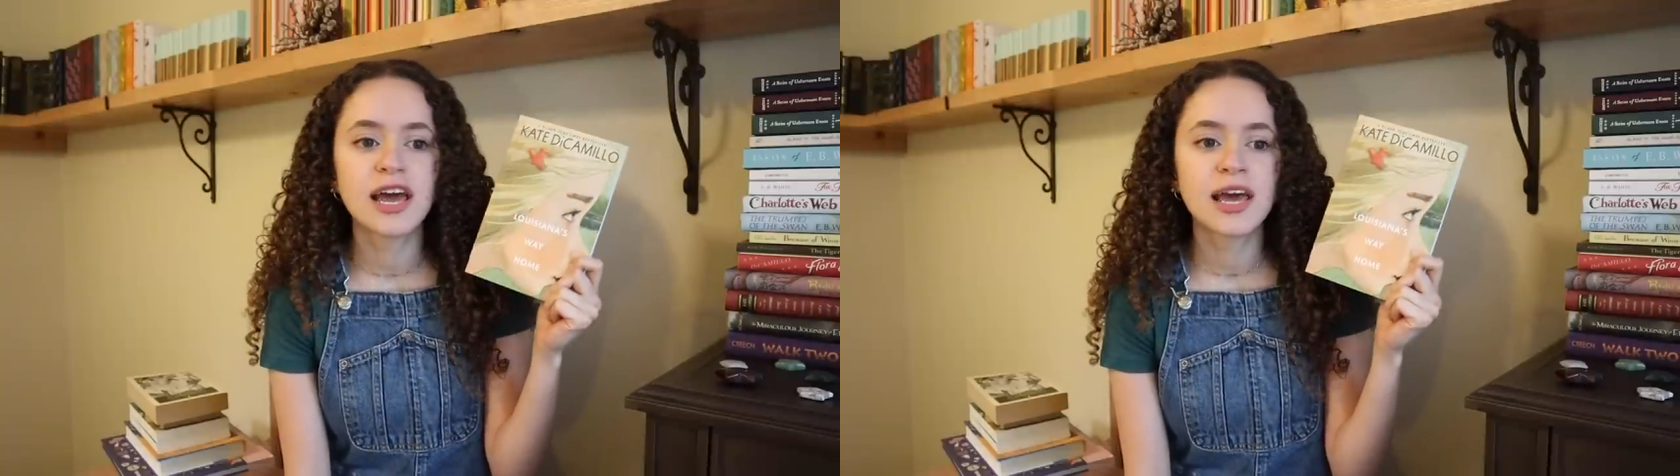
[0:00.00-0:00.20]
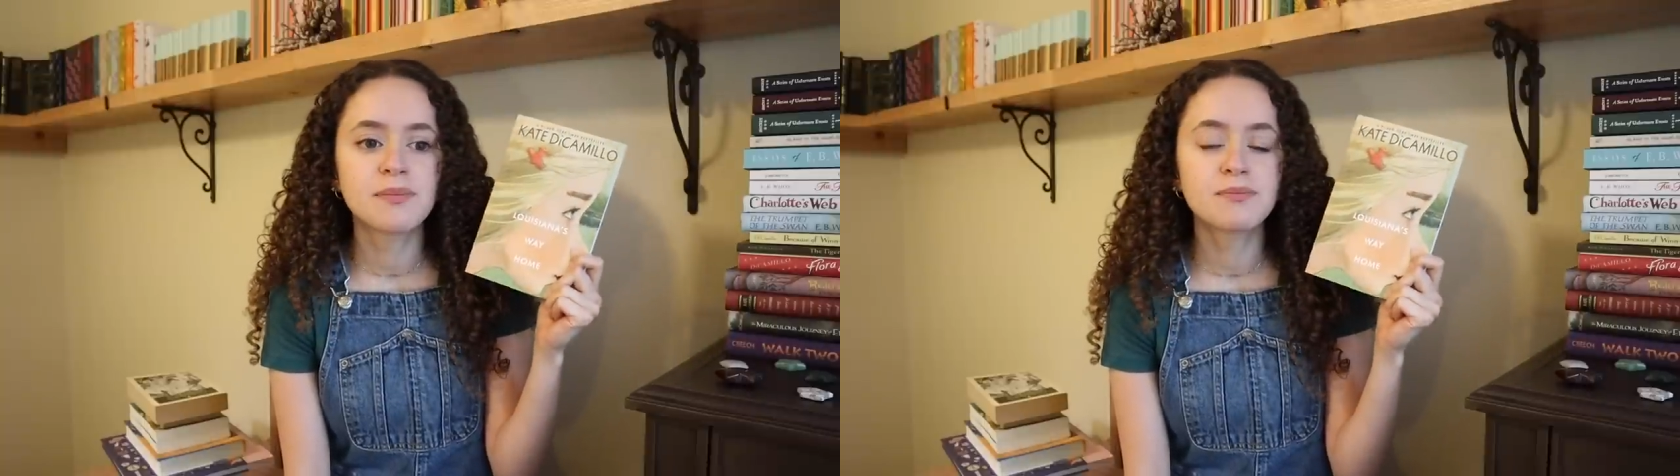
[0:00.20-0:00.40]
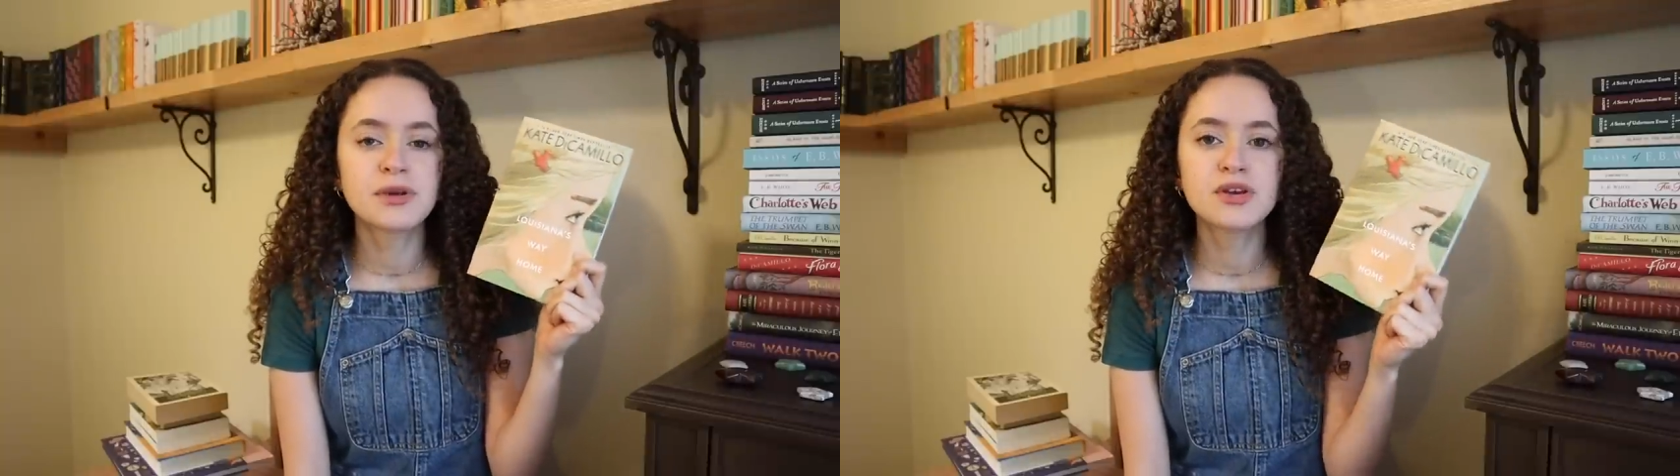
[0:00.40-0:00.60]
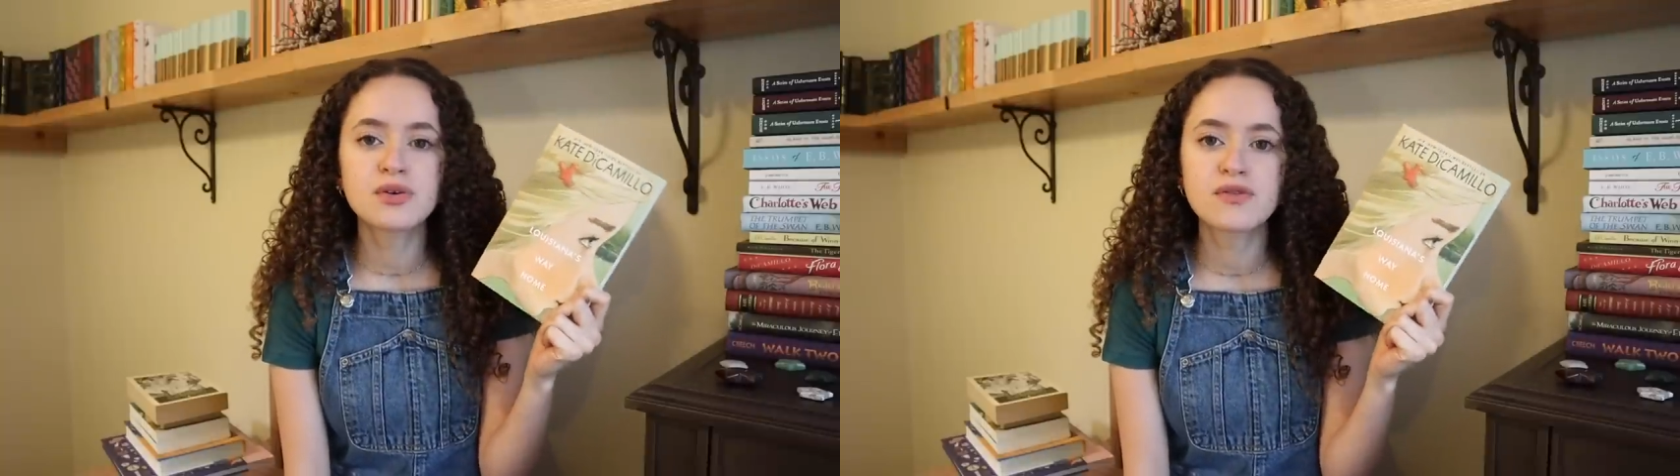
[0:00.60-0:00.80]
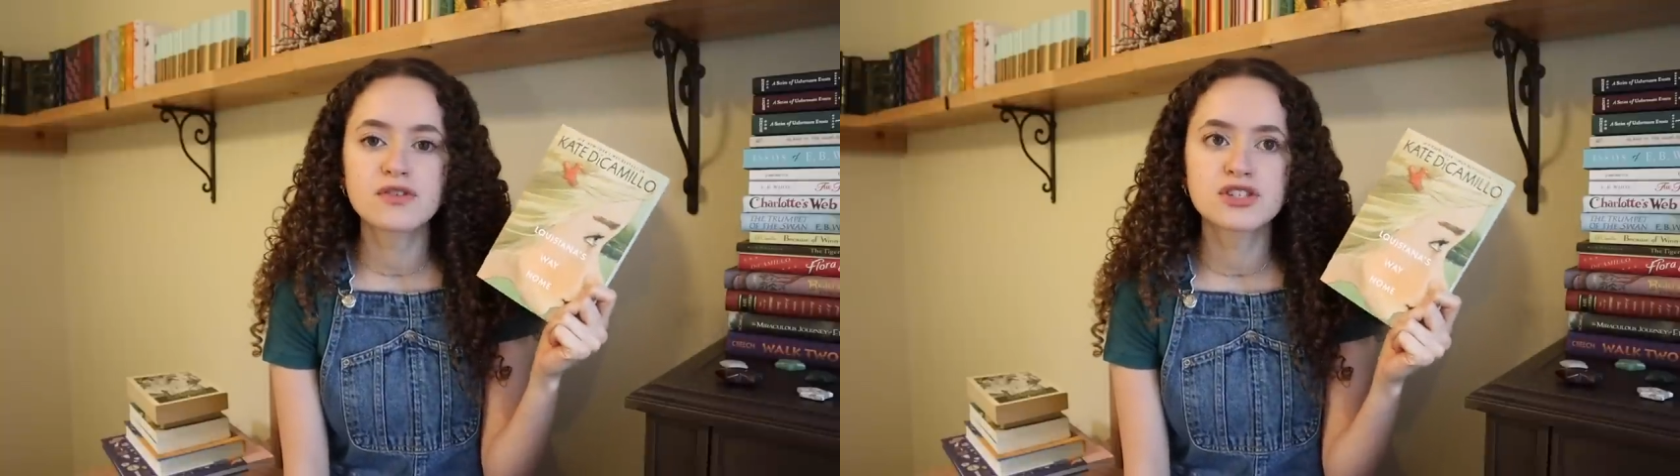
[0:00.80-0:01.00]
a
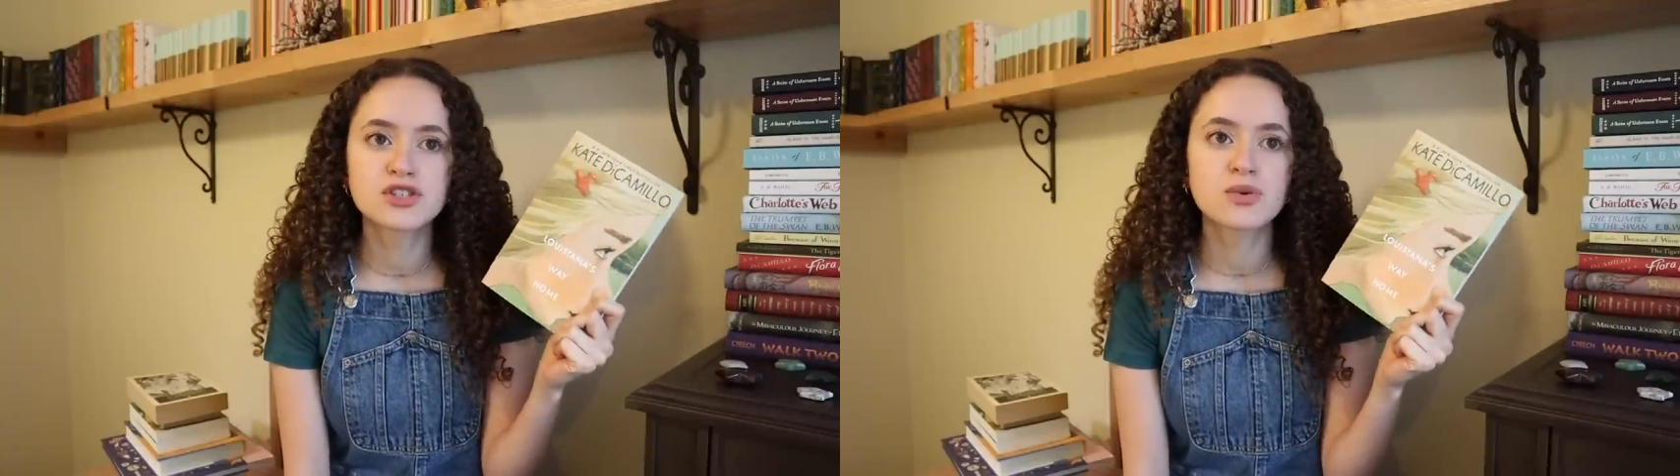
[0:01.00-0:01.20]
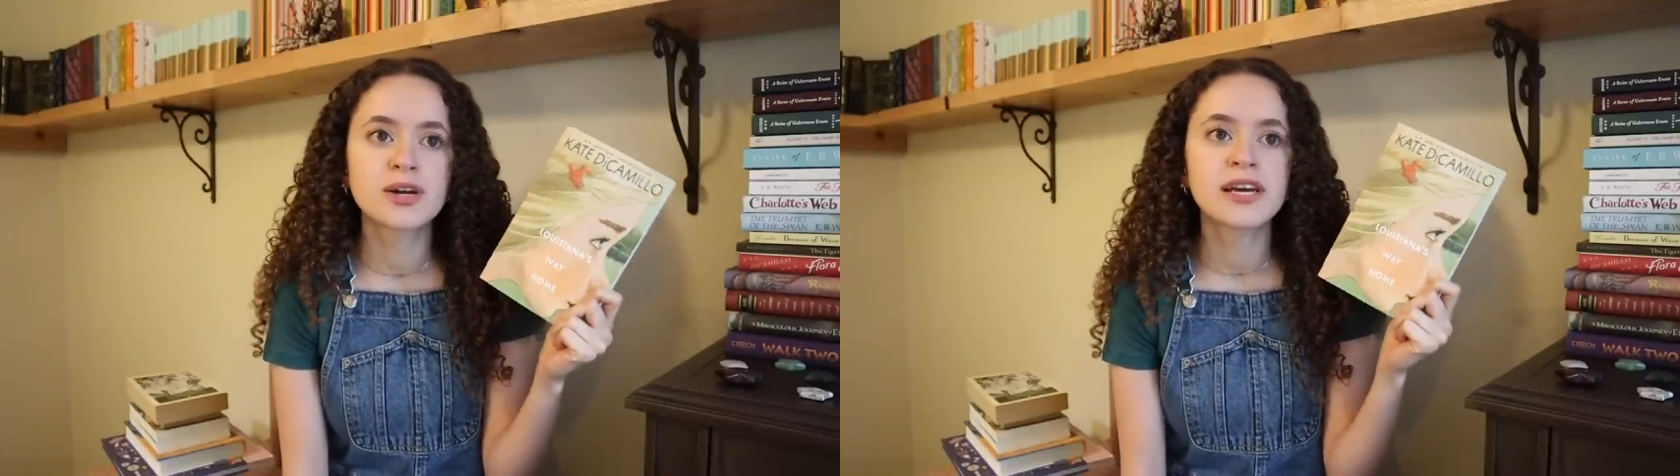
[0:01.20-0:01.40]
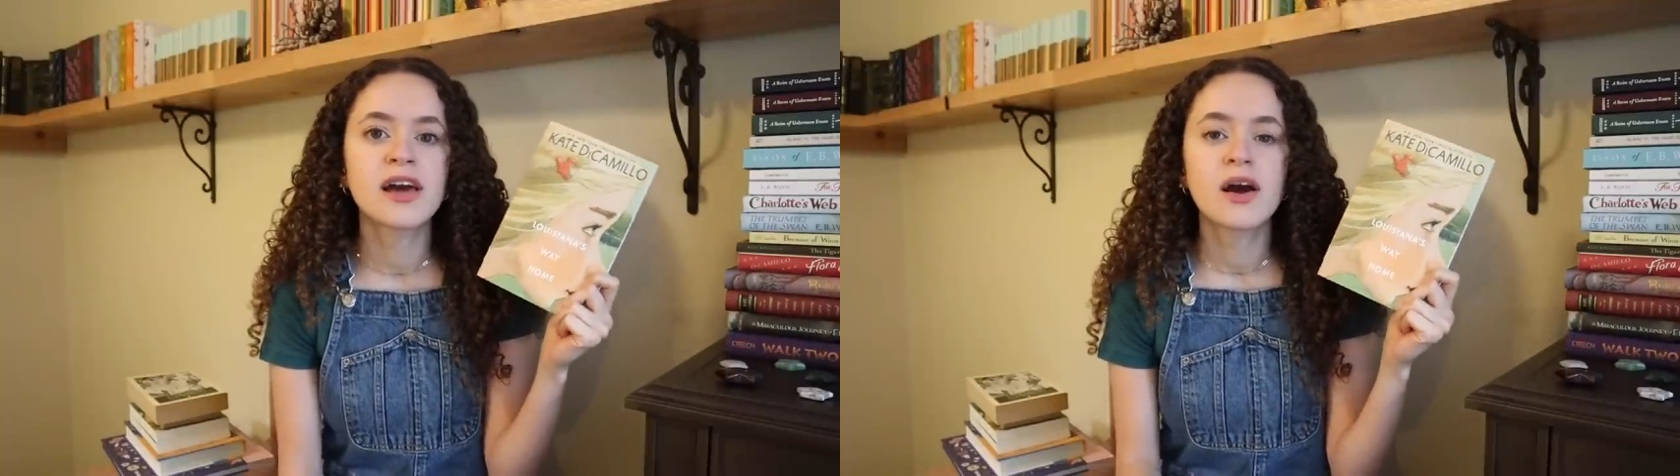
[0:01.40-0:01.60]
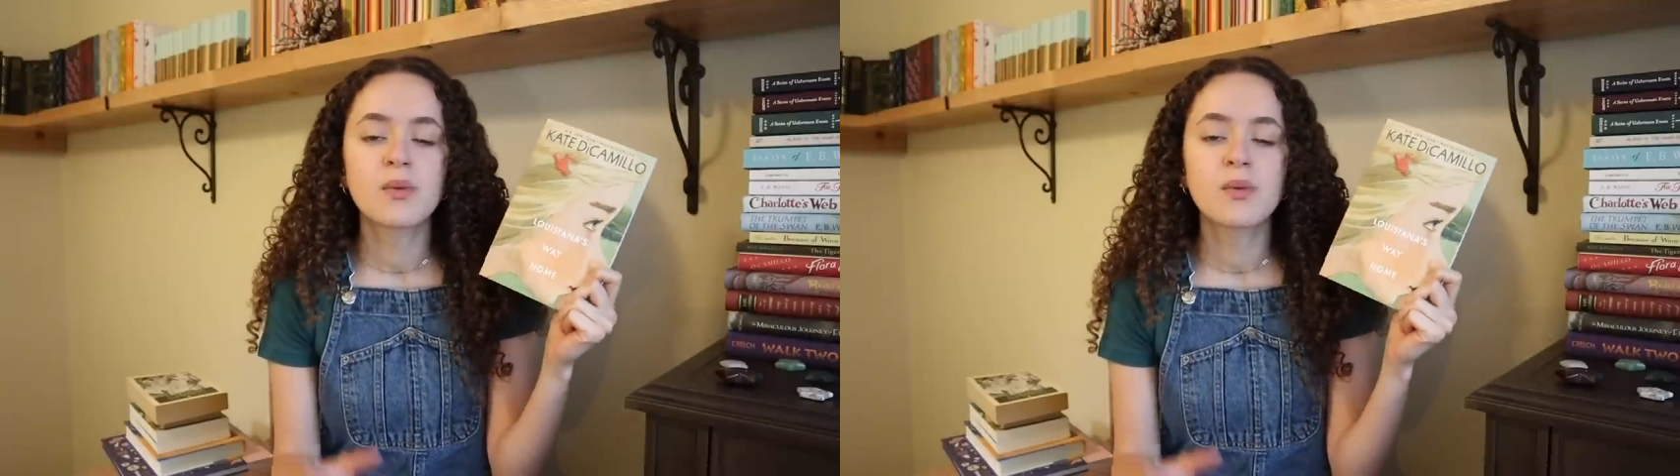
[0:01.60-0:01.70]
beautiful story.